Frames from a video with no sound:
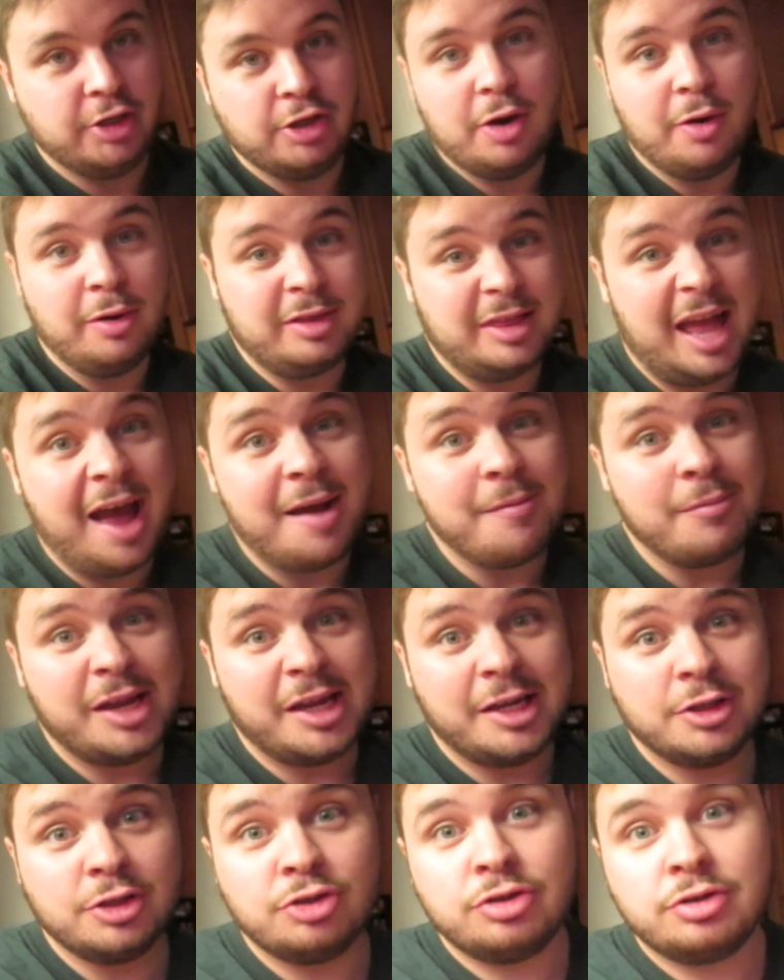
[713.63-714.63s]
you know what that
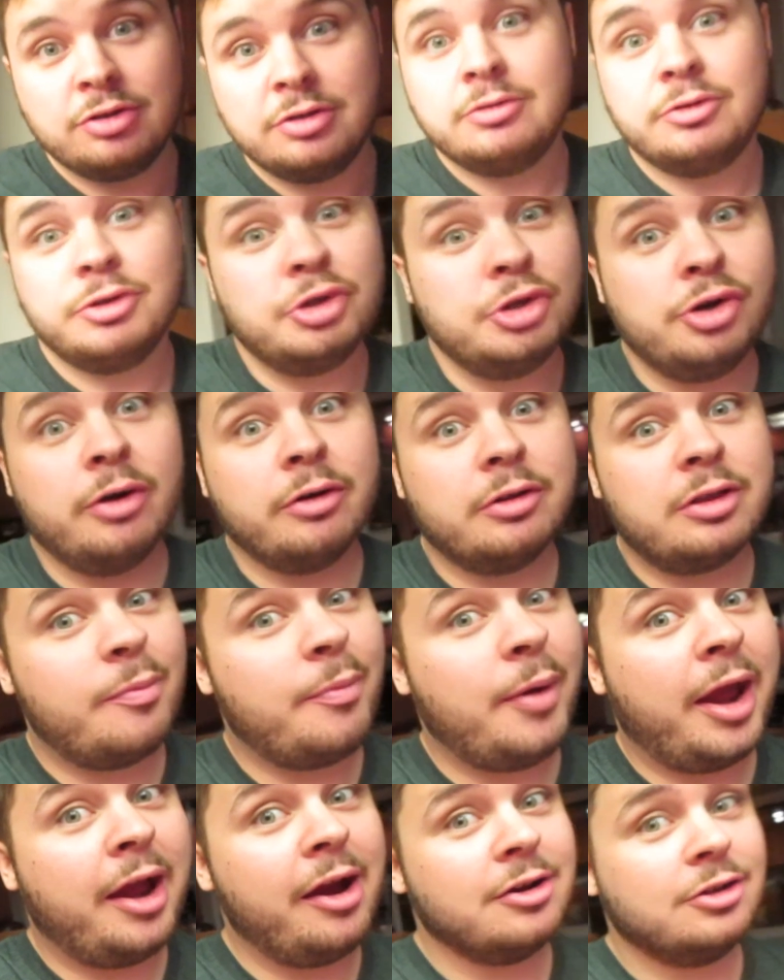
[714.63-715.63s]
means. You know what the
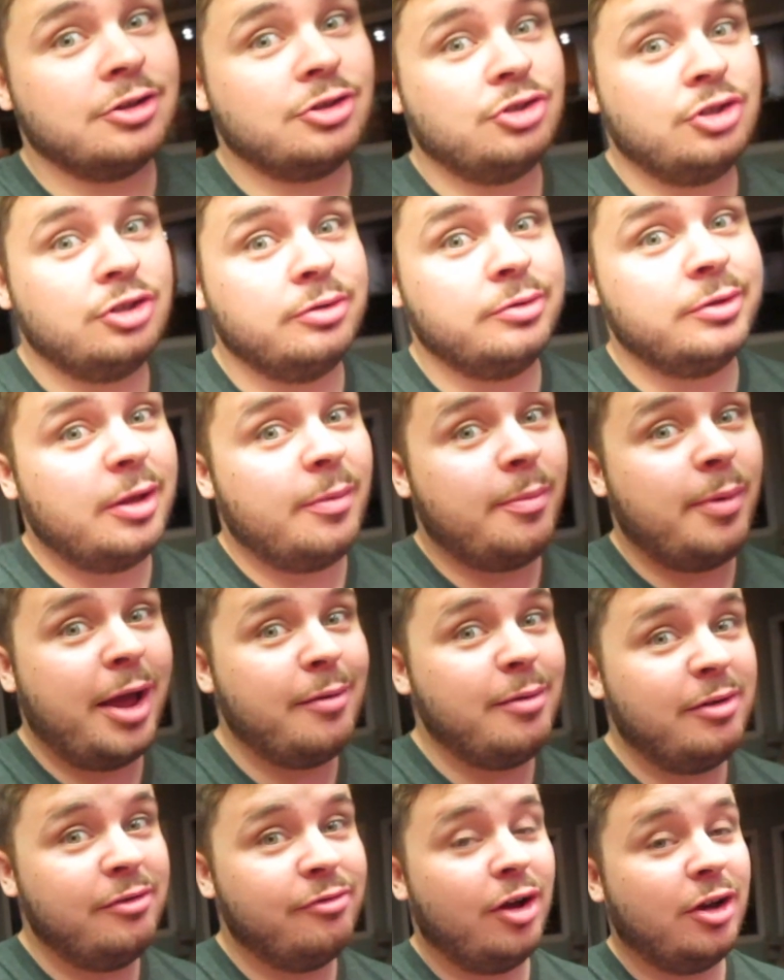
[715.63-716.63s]
parents do when the
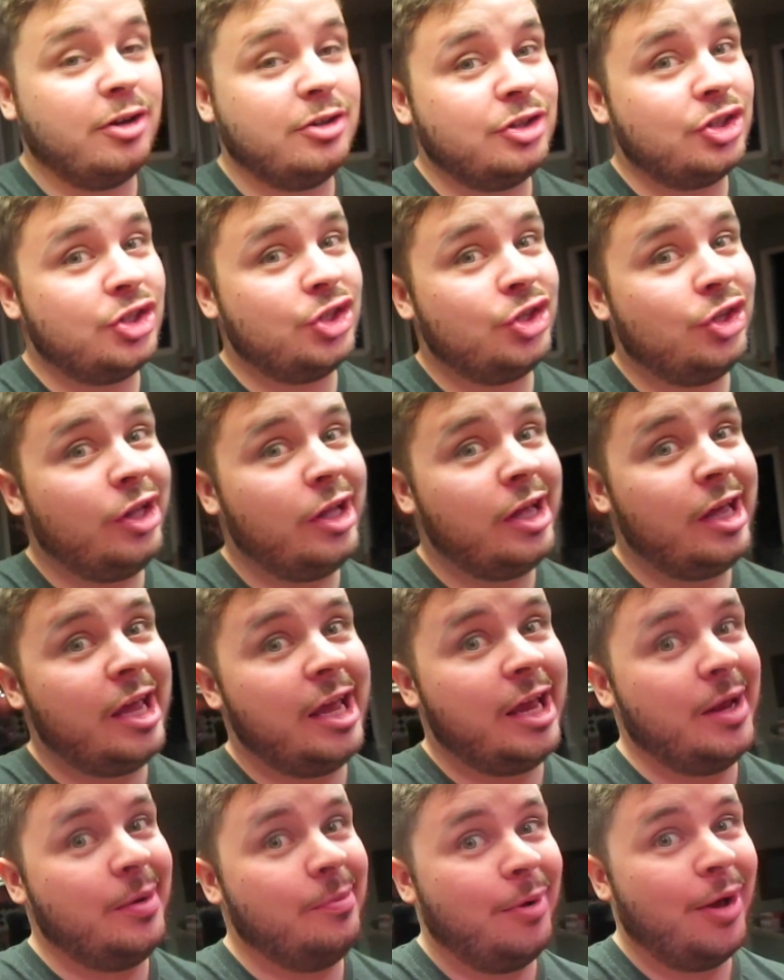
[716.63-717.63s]
baby falls
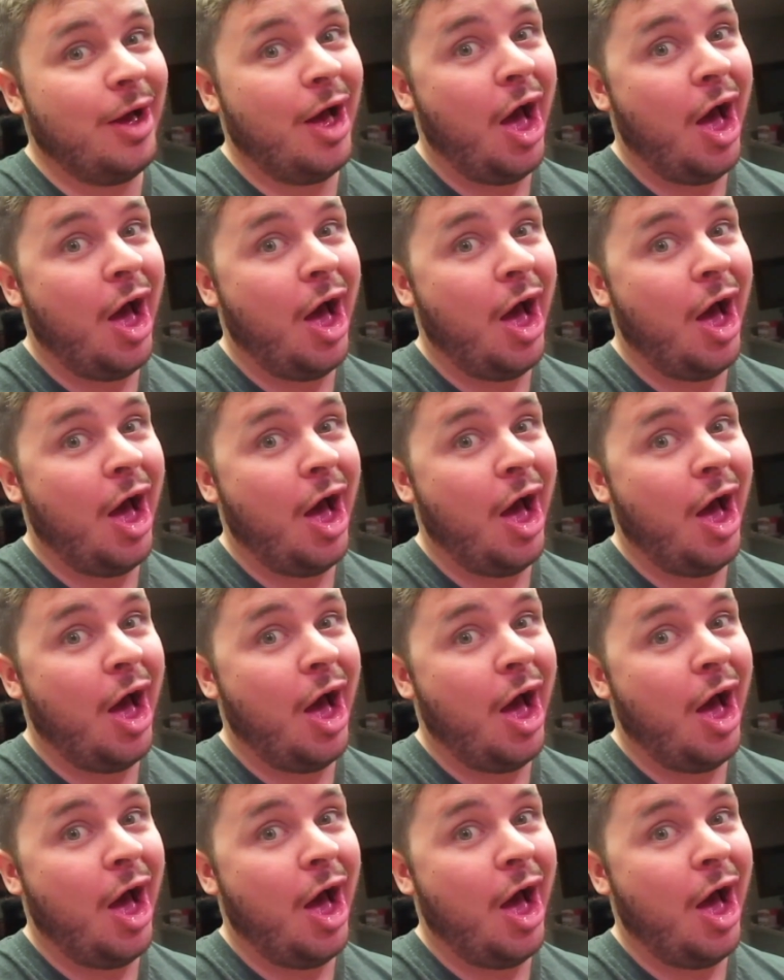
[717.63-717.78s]
asleep.